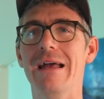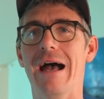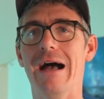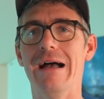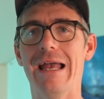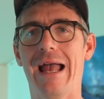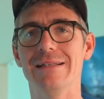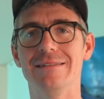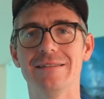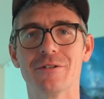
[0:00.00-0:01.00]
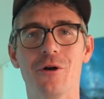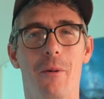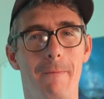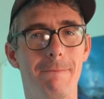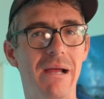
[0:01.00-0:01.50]
It has
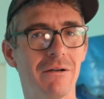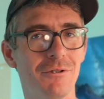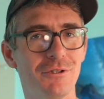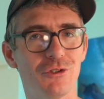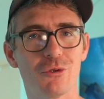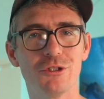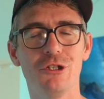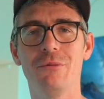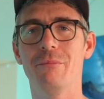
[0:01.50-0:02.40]
zero barrel distortion,